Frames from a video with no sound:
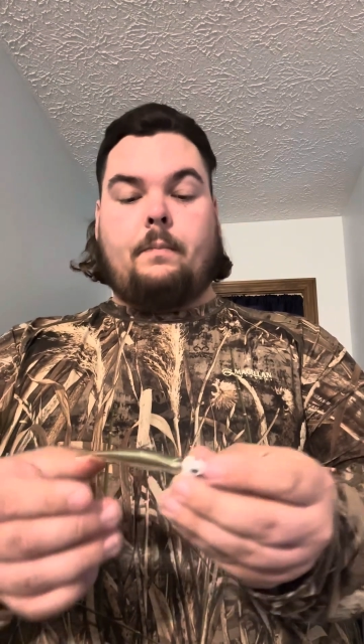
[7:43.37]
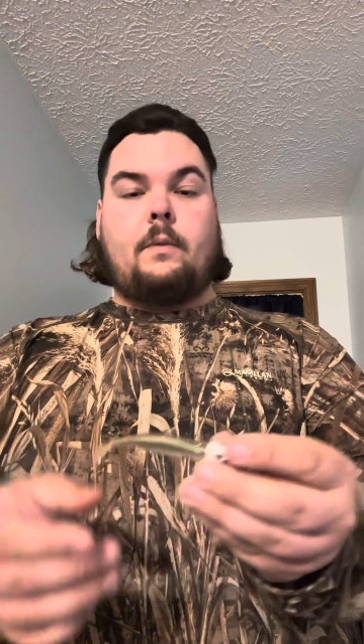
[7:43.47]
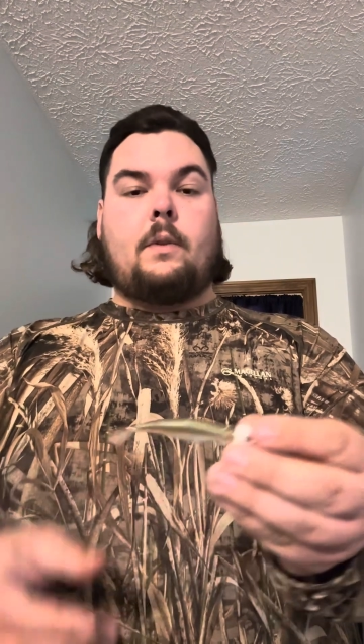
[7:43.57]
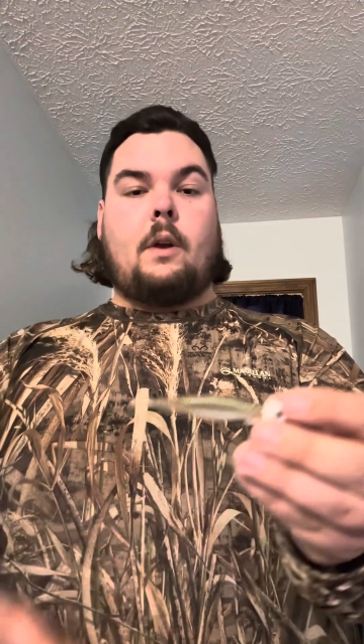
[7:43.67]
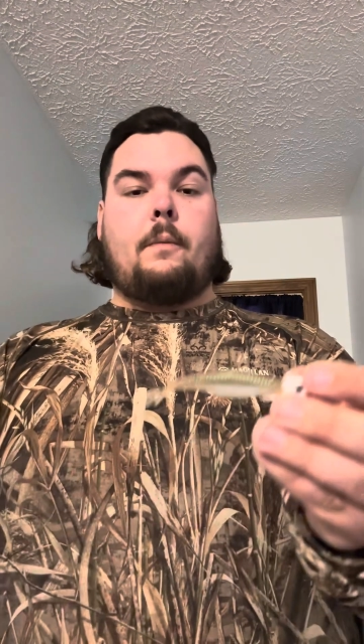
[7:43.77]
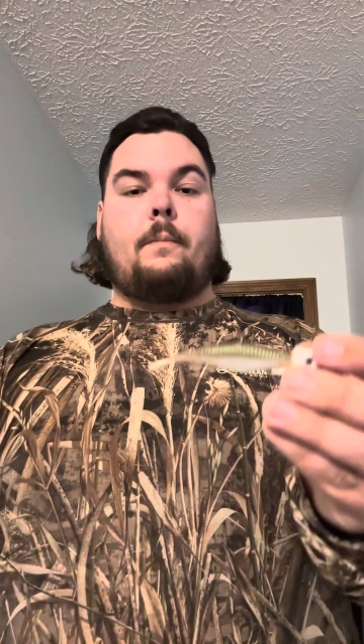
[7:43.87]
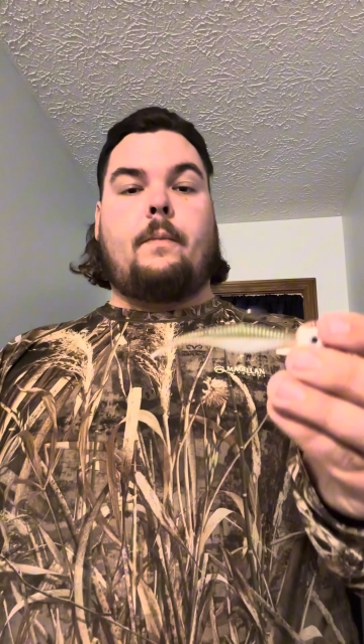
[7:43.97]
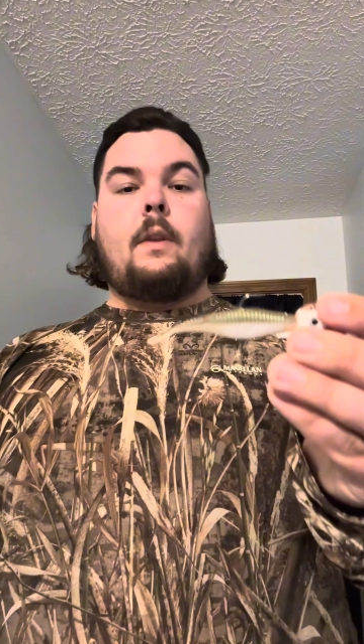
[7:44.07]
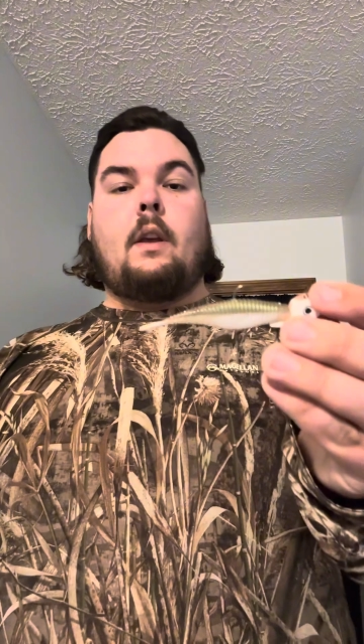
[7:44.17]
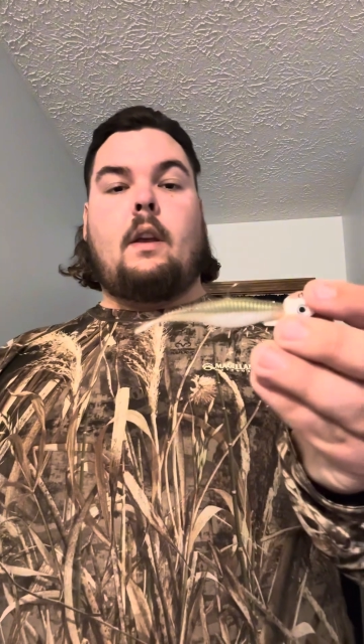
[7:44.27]
So
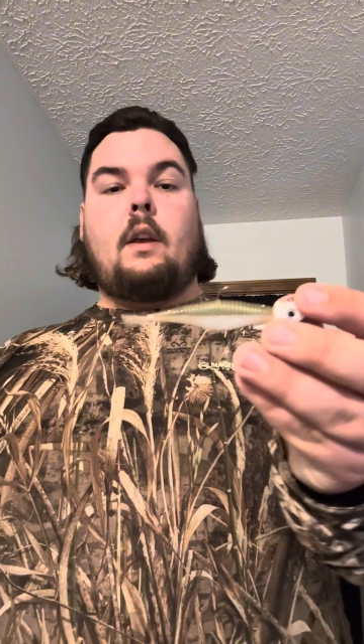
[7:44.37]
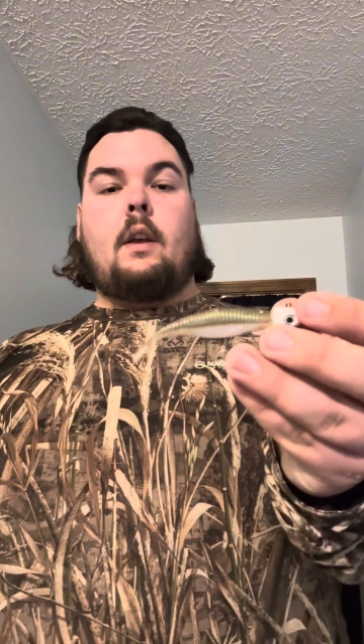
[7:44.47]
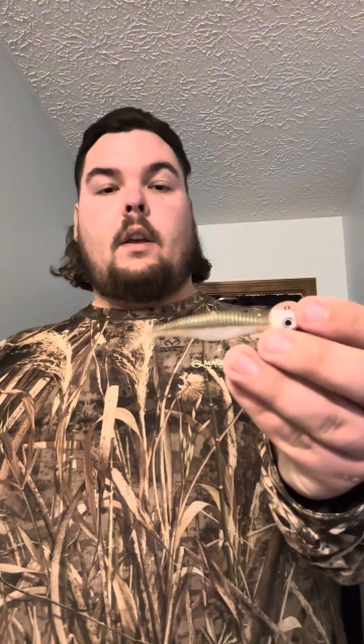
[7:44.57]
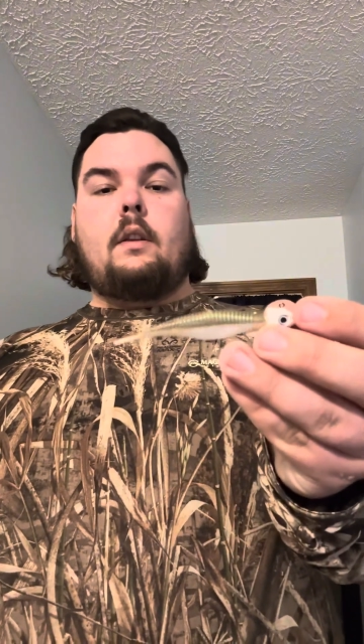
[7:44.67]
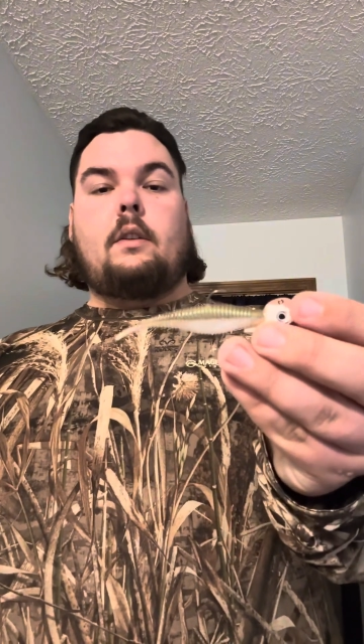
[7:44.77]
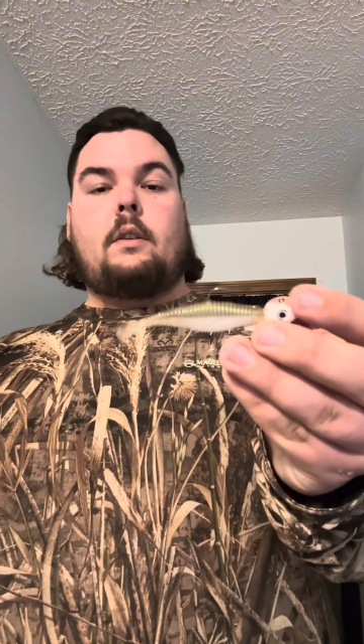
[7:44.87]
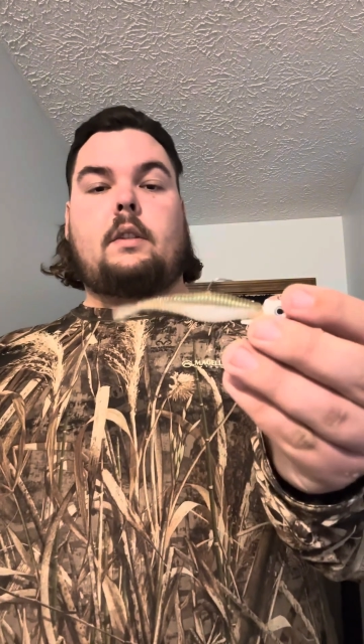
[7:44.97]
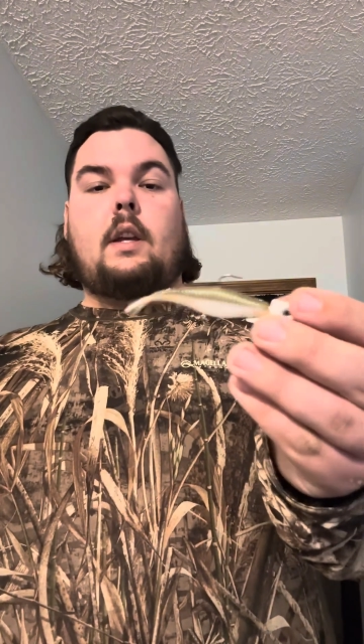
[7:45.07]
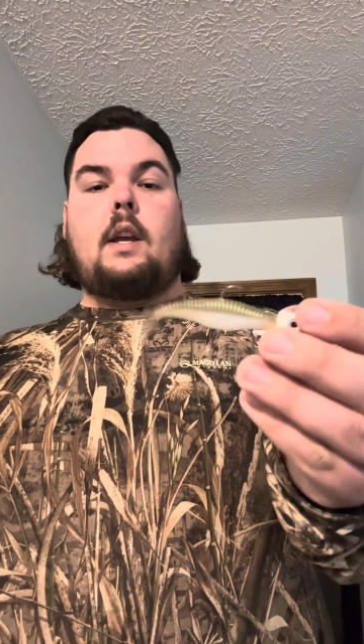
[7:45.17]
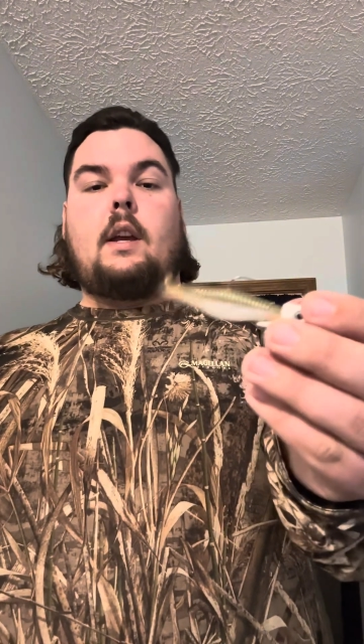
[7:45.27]
you can
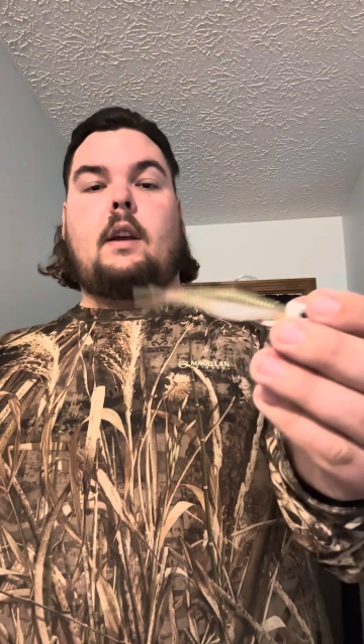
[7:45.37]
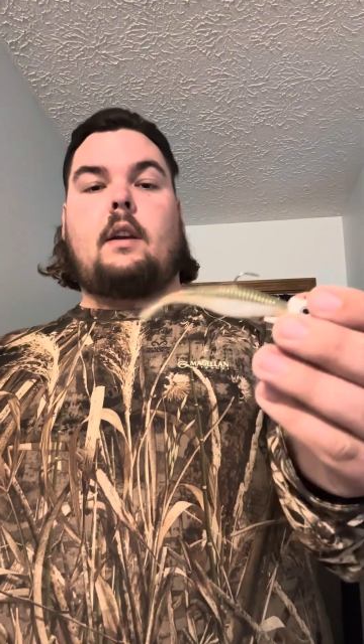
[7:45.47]
see,